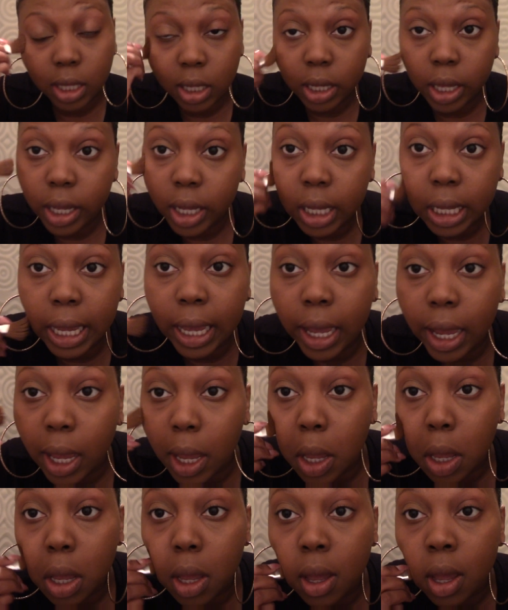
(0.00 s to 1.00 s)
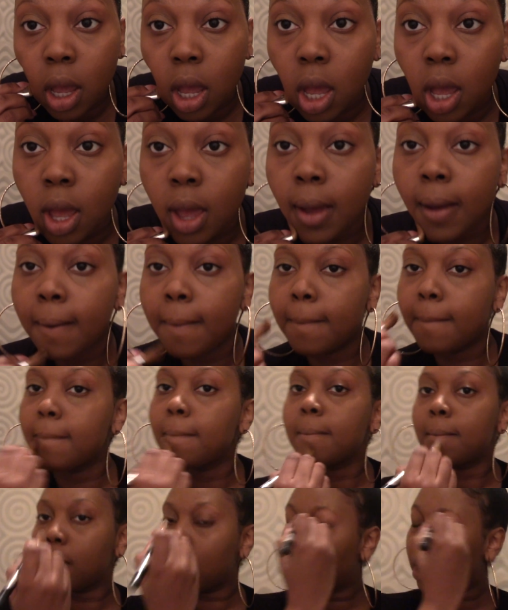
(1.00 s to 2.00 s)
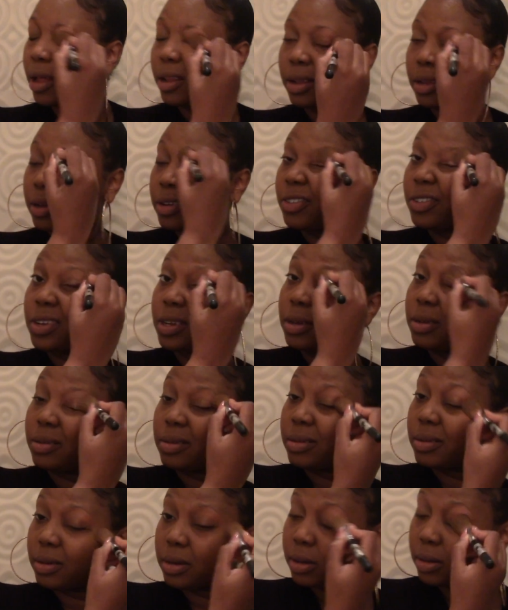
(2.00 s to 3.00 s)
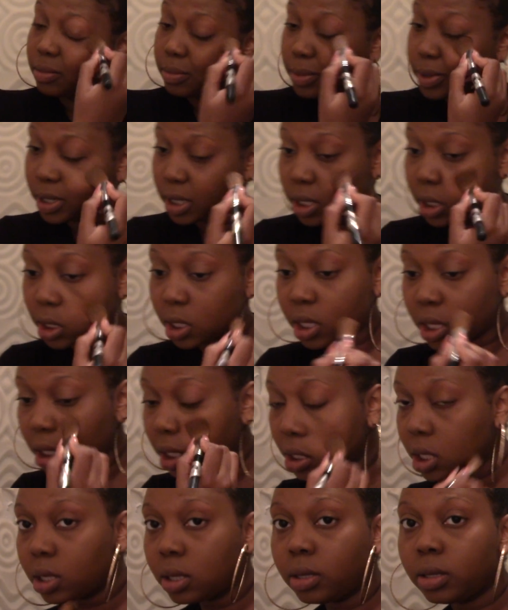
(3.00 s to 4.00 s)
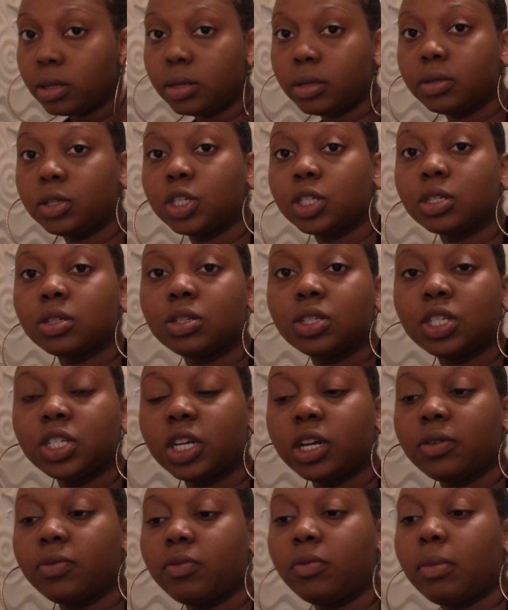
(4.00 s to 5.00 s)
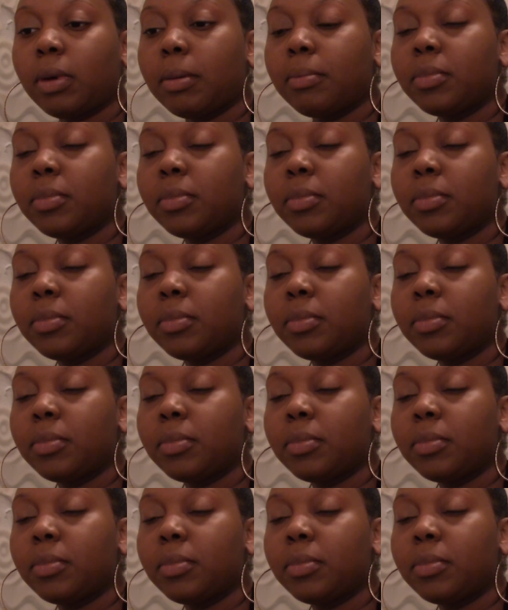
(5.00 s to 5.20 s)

I got all of it blended in. Just gonna check on my